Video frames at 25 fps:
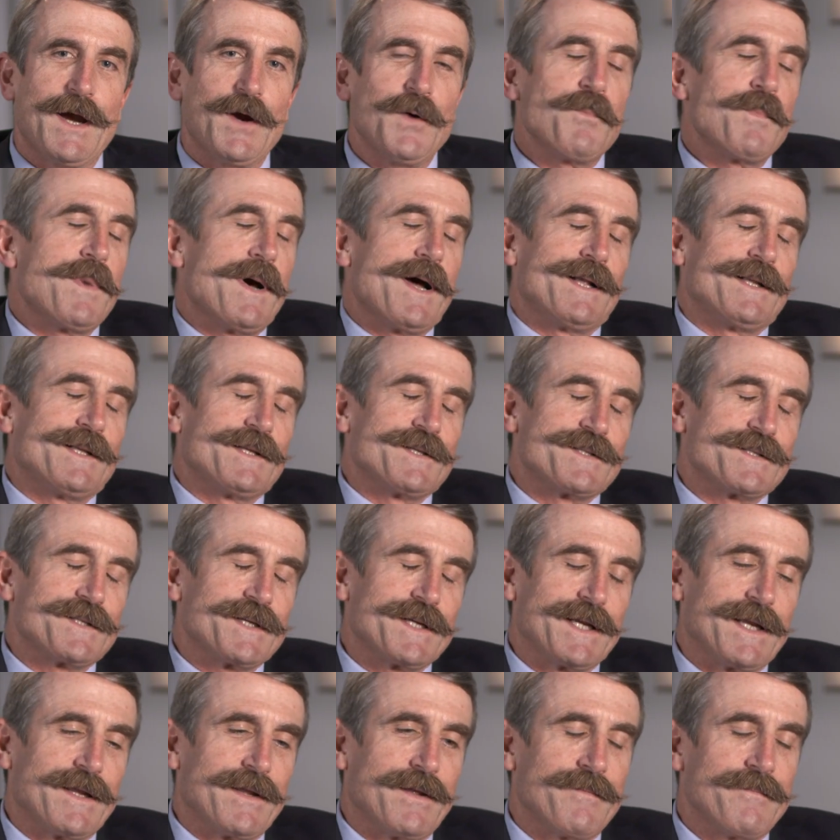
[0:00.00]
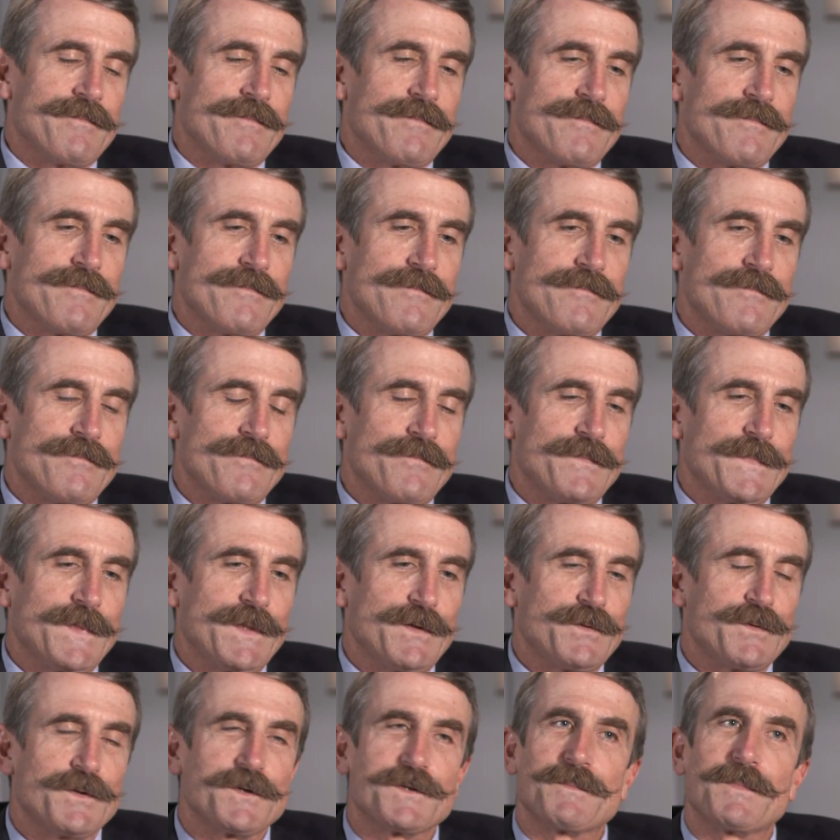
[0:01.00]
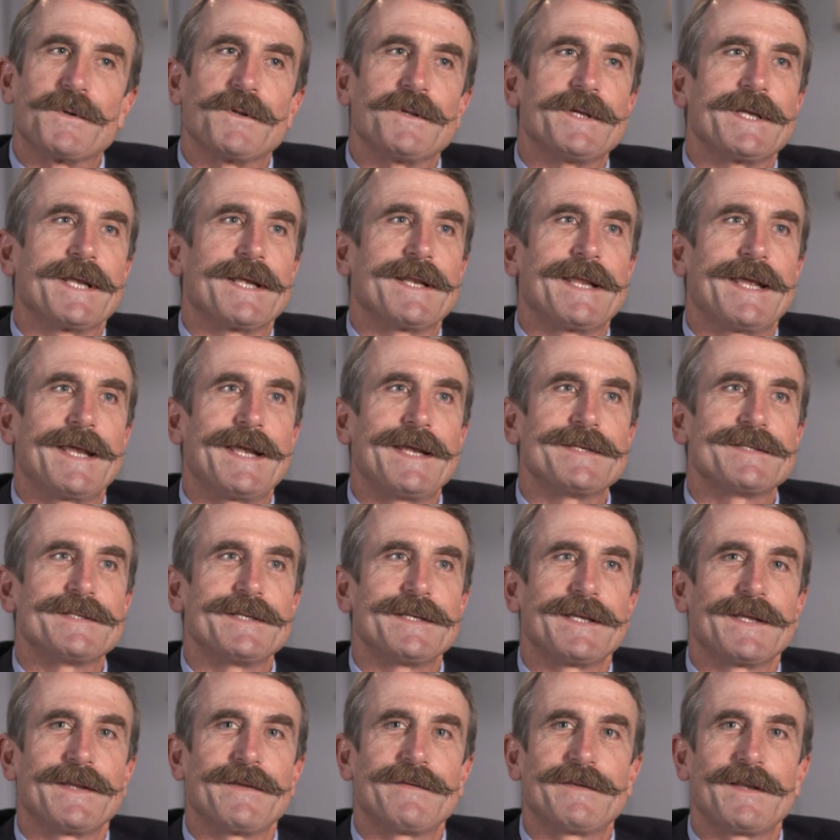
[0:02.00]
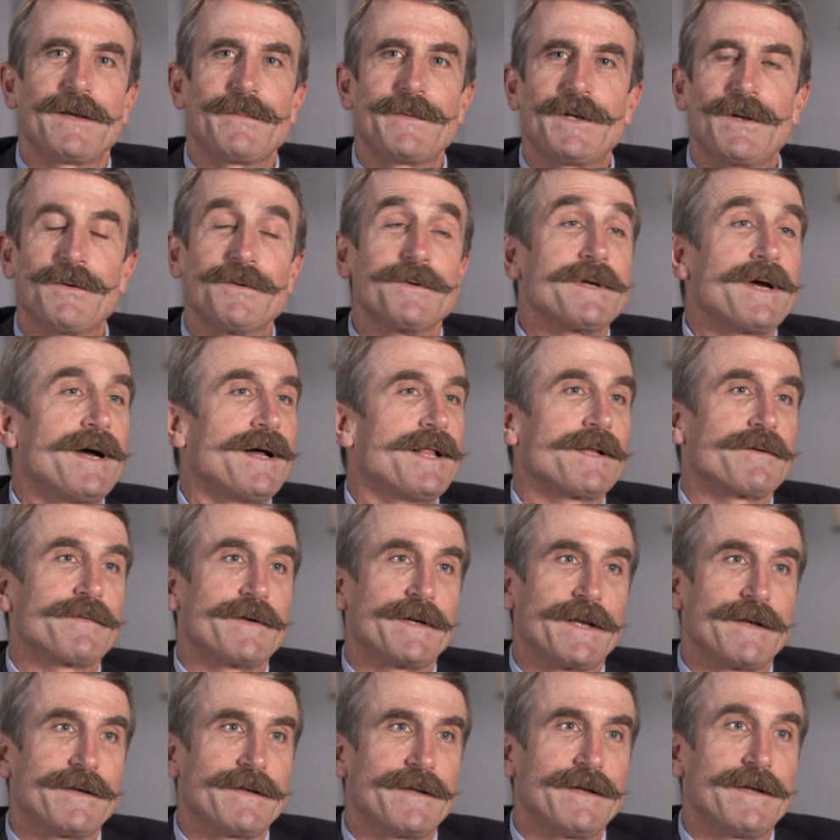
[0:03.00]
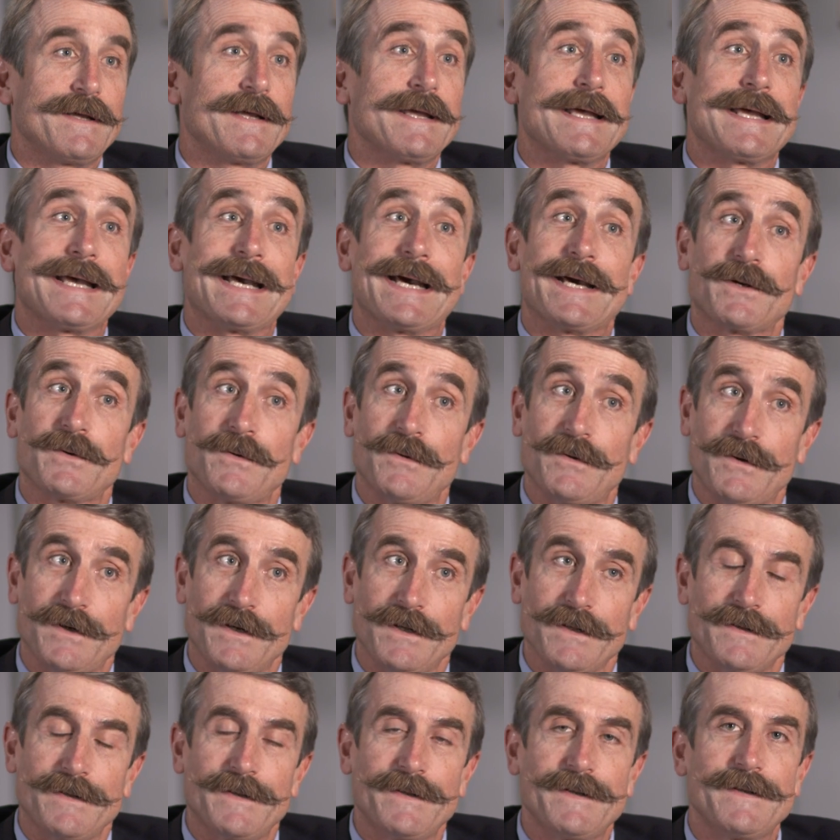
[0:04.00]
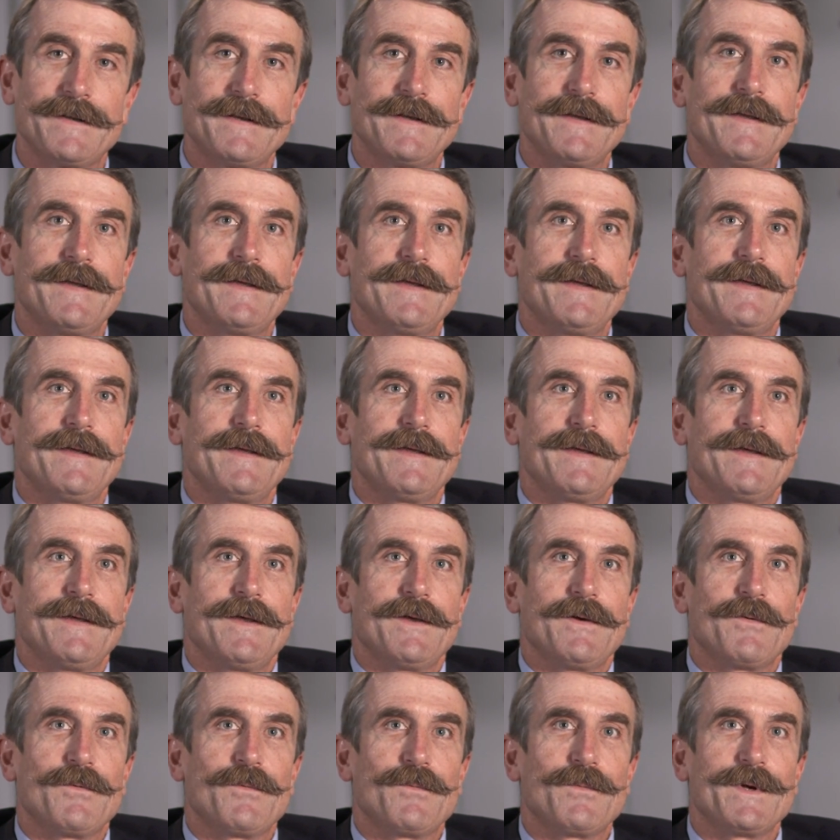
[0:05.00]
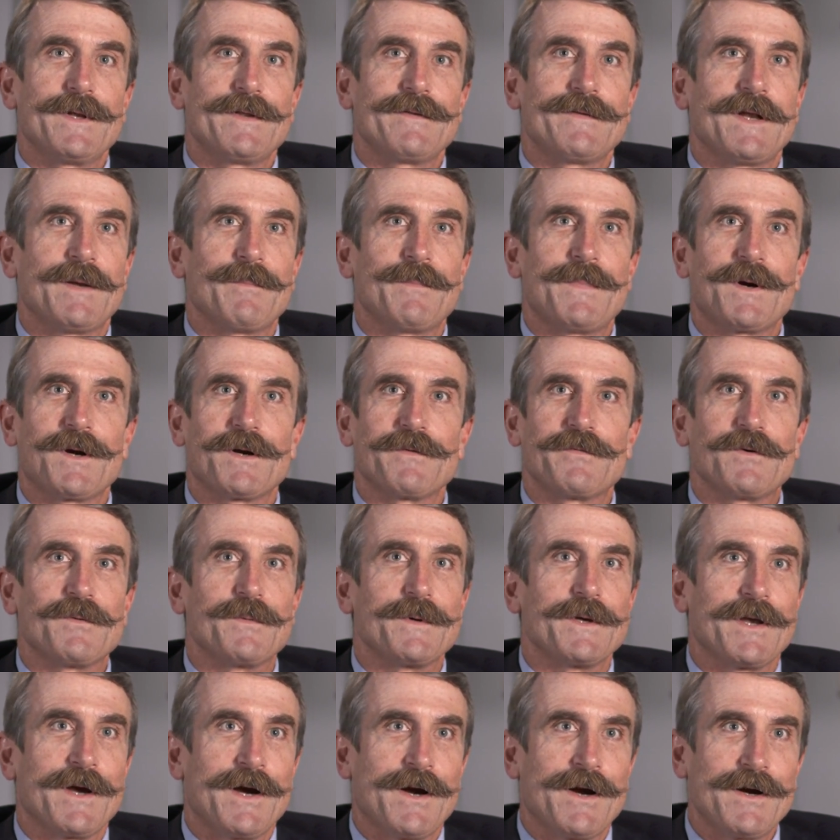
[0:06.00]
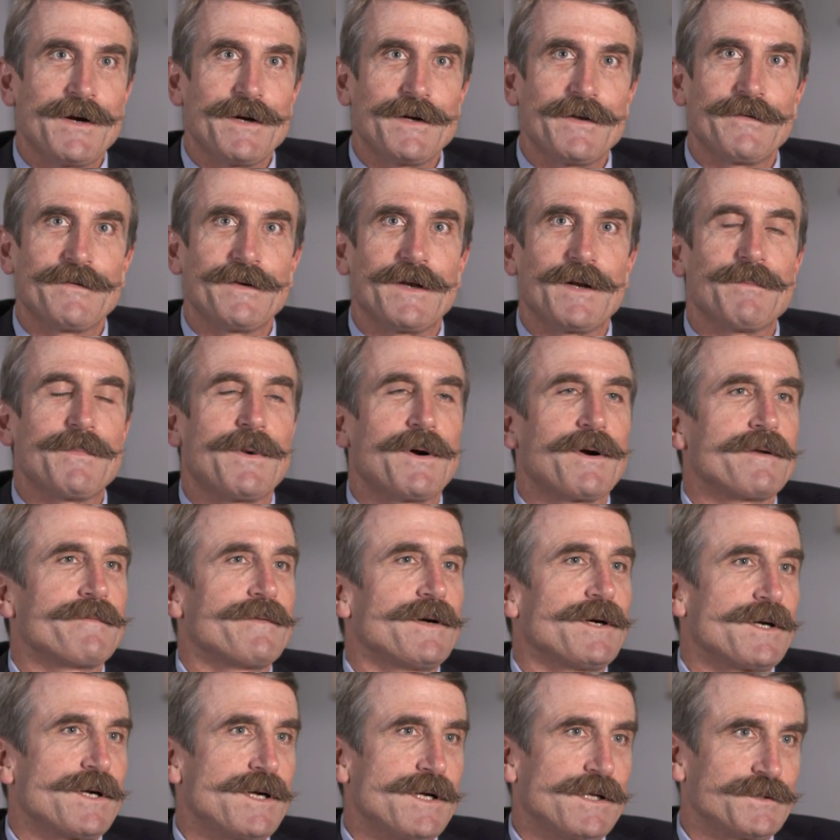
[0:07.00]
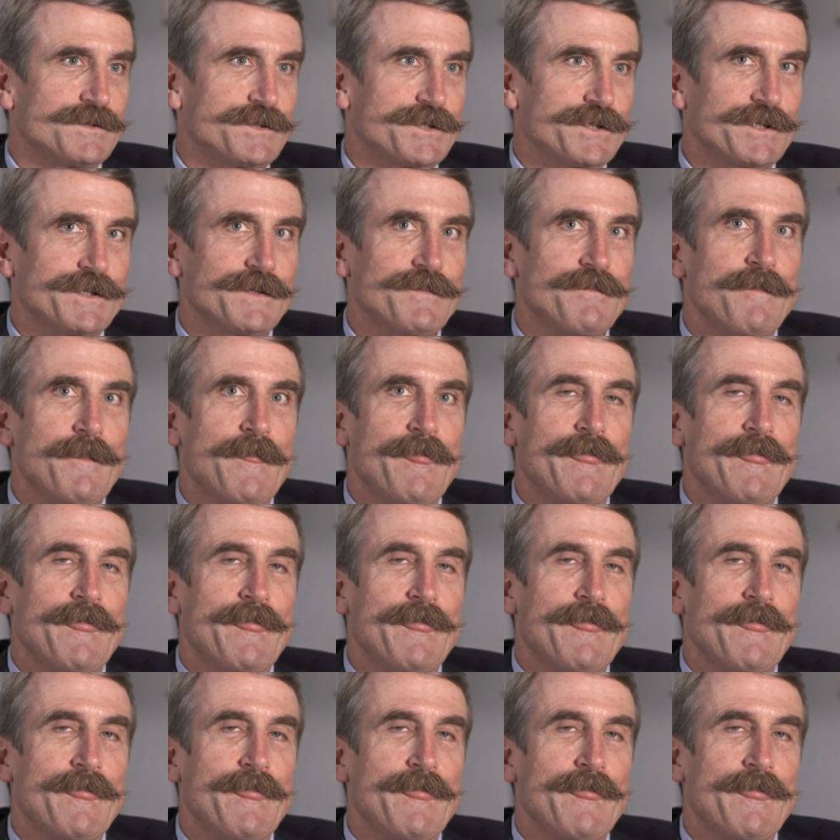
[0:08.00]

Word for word: Our policy towards bullying and hazing is that we don't tolerate it at all. It's not part of who we are, it's not part of our culture,